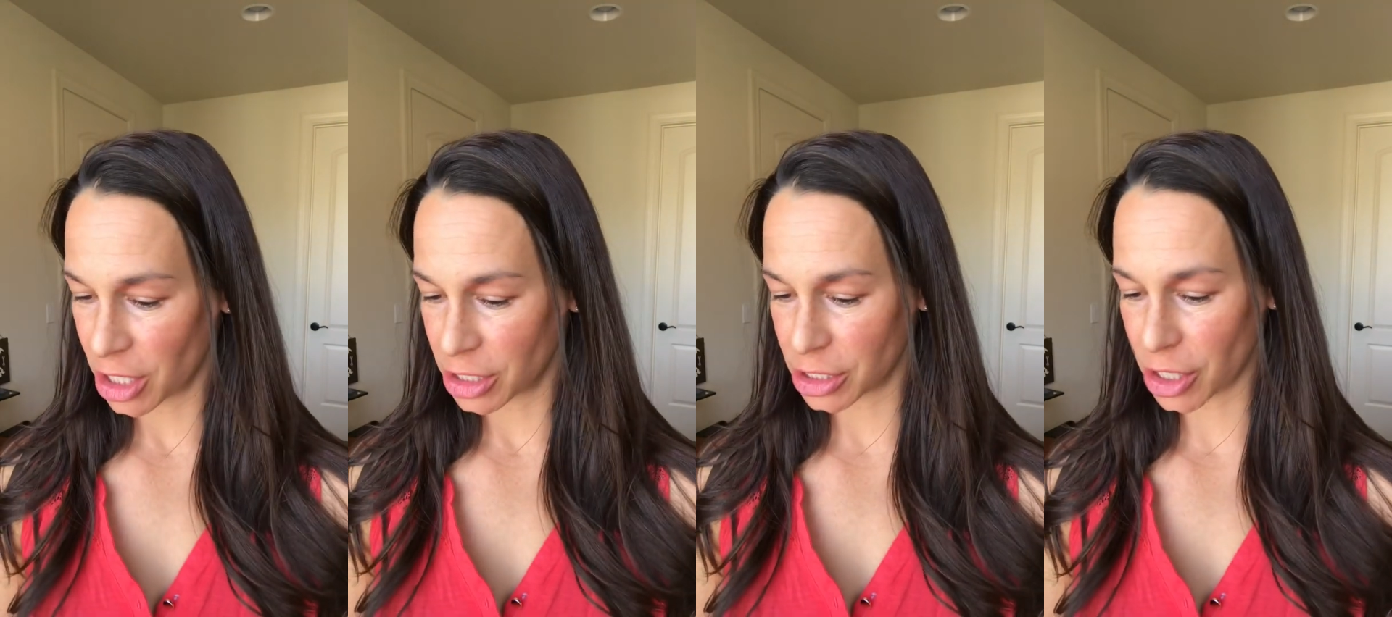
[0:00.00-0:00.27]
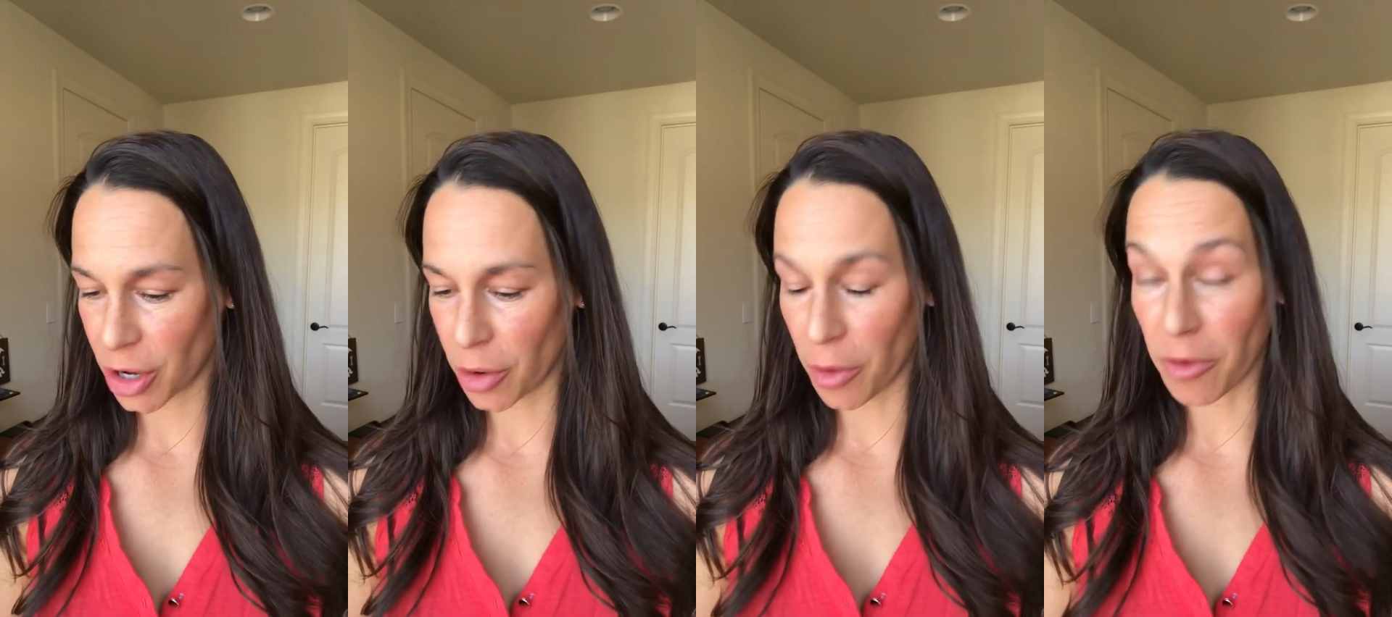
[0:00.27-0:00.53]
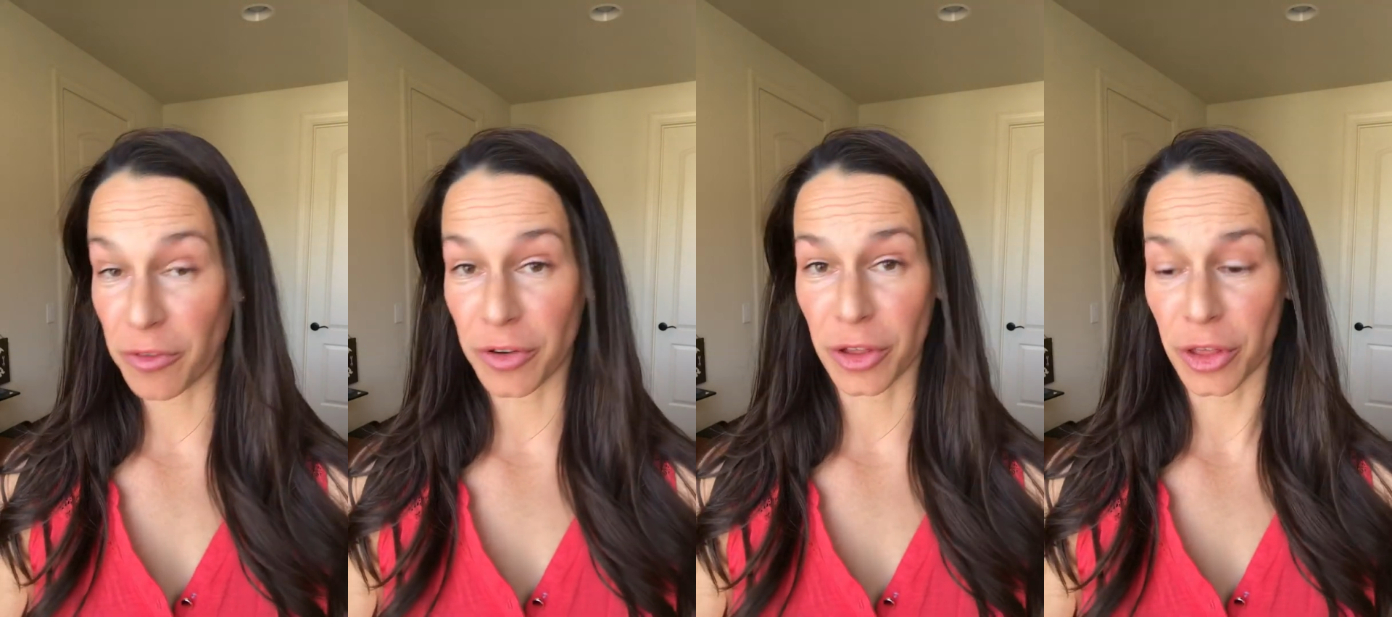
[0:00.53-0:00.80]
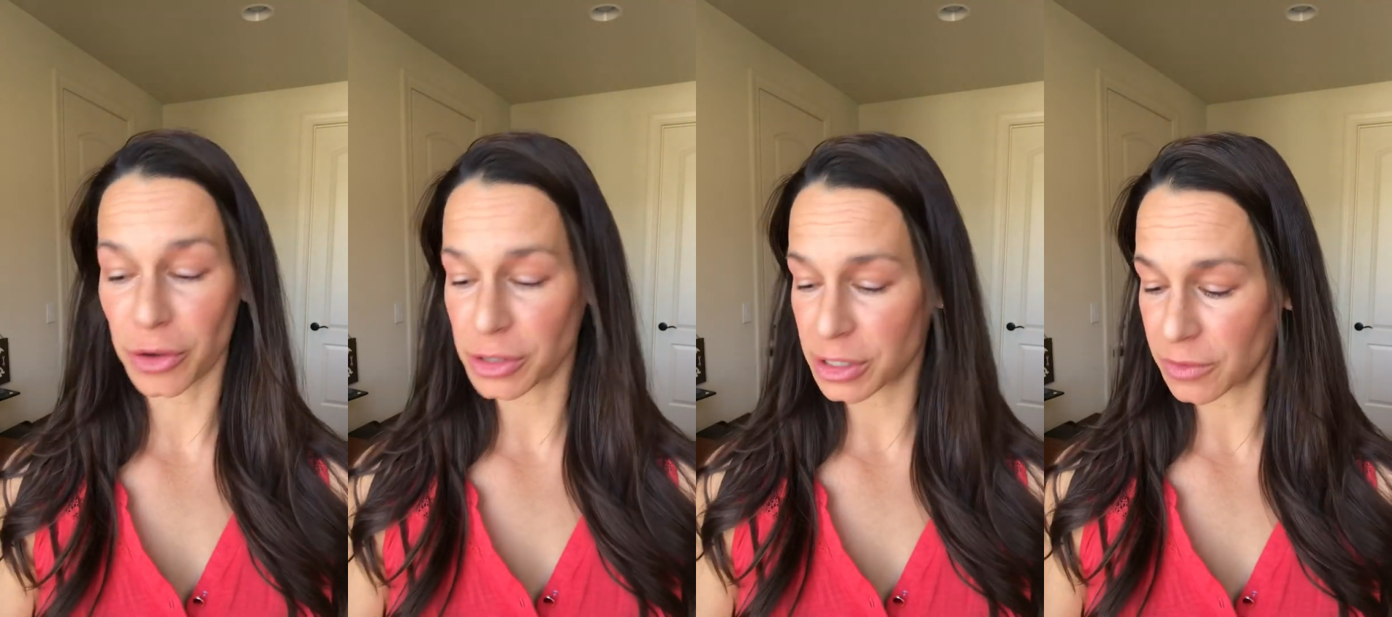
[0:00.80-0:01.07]
so for
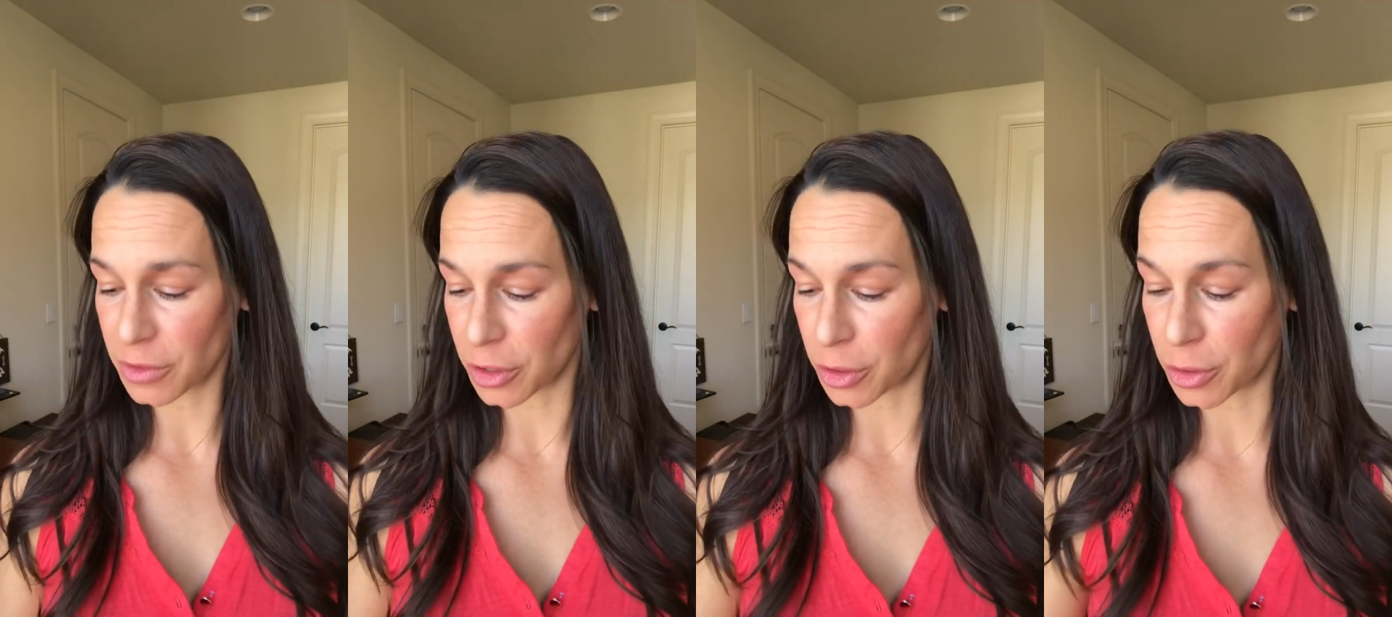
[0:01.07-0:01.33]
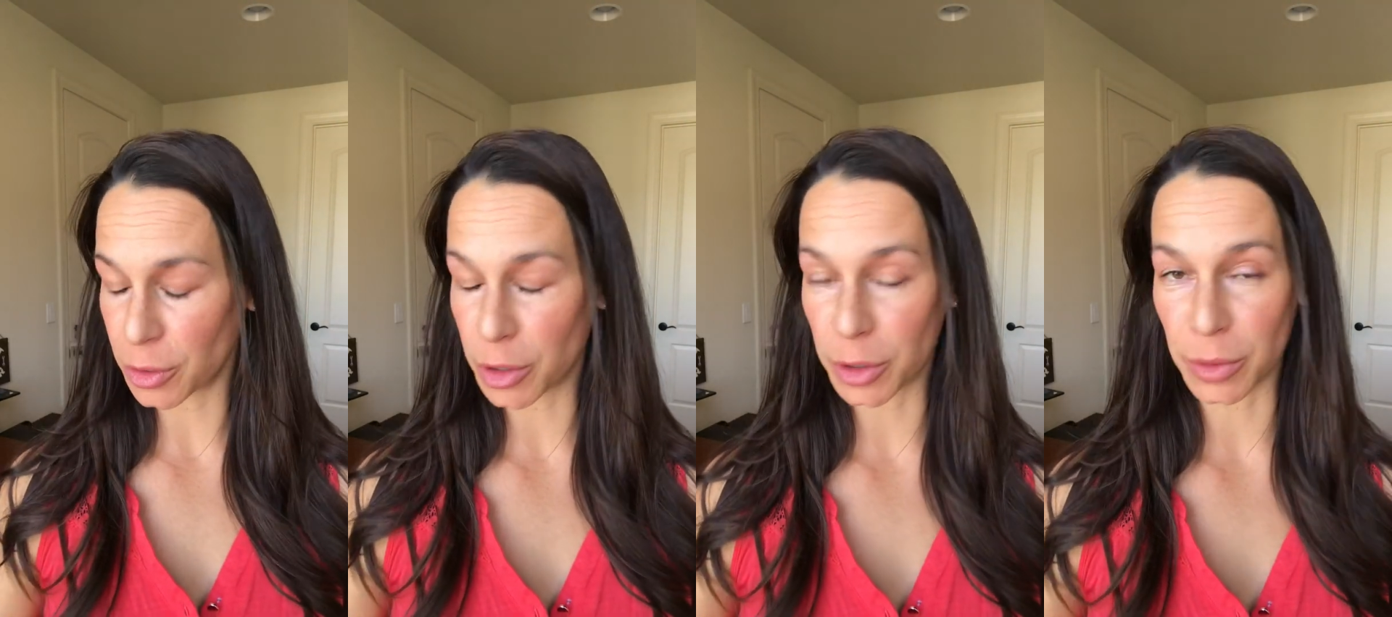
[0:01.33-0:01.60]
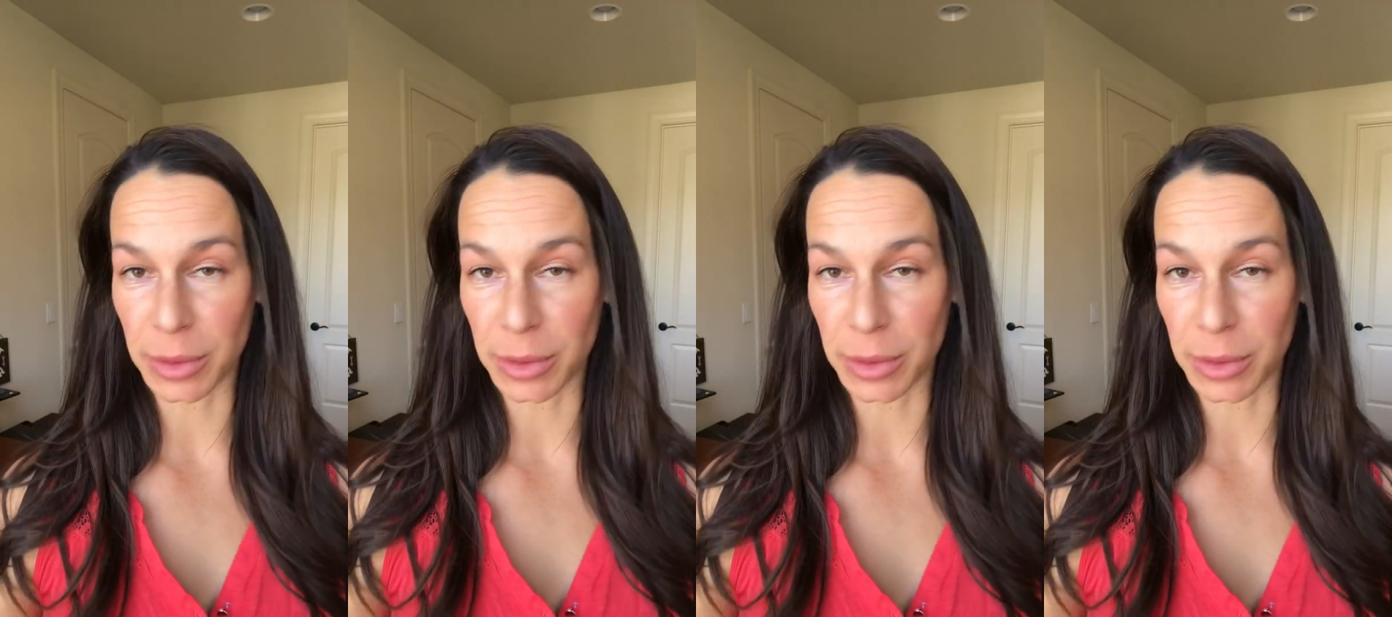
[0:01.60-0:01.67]
those of you who